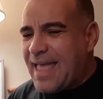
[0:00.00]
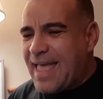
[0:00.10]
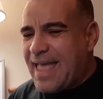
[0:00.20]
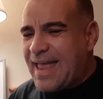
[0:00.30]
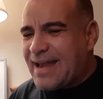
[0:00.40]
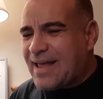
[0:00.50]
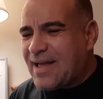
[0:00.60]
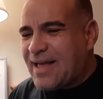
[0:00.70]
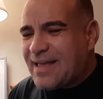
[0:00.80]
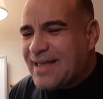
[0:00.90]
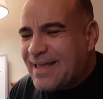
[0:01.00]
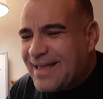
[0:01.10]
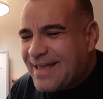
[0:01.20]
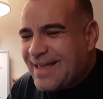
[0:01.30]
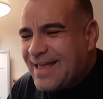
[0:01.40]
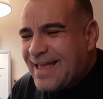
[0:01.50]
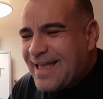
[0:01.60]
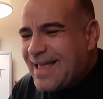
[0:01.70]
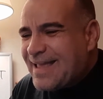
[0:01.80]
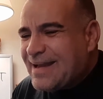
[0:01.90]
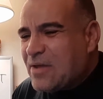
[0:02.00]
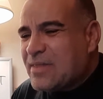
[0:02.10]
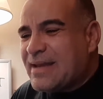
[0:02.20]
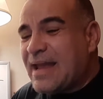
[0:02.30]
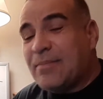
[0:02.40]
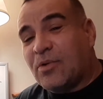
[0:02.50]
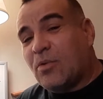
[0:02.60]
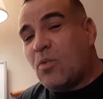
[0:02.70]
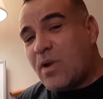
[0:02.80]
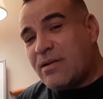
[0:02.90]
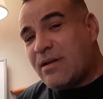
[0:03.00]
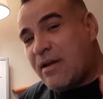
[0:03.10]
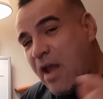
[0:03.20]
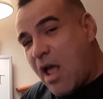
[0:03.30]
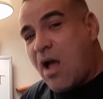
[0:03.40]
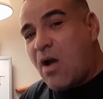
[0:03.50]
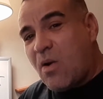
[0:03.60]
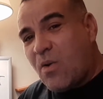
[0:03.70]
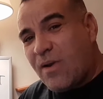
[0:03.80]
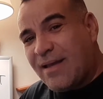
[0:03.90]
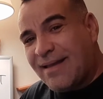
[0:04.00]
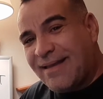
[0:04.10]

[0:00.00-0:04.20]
And, the neighbor wouldn't know